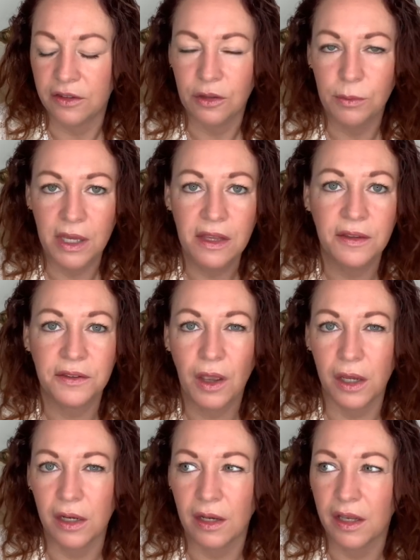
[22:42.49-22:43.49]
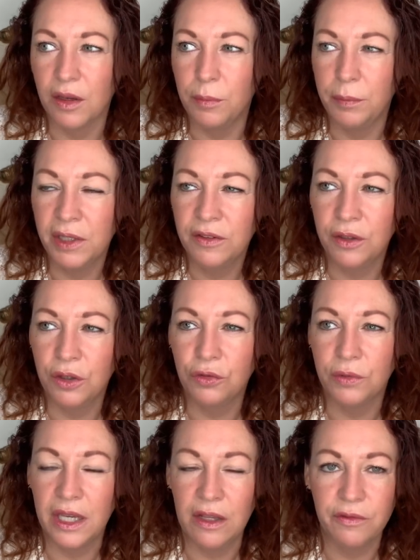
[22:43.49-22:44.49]
To me, there's kind of like a bitter
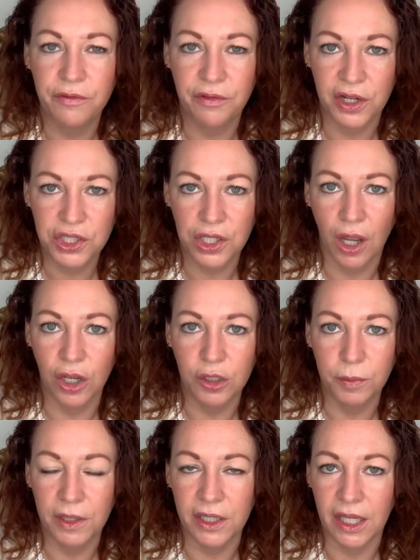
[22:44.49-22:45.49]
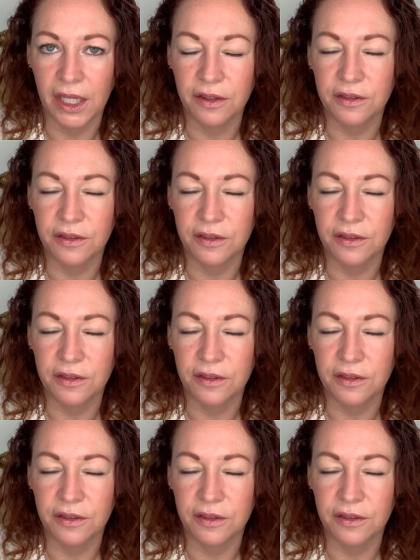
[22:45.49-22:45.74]
green, fresh opening.